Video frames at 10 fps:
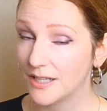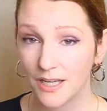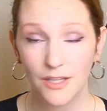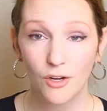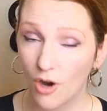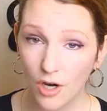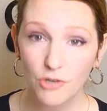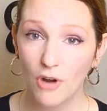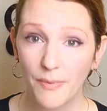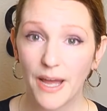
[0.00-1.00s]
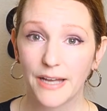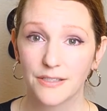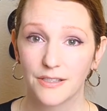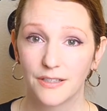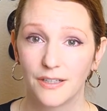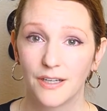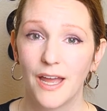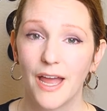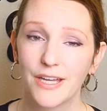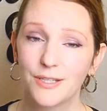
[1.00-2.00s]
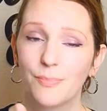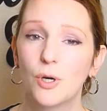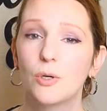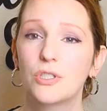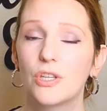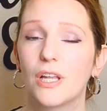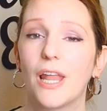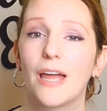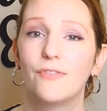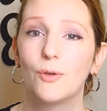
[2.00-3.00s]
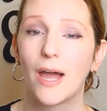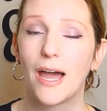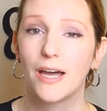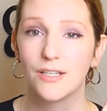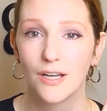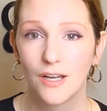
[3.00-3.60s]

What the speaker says: And there are drawbacks, as opposed to the life you had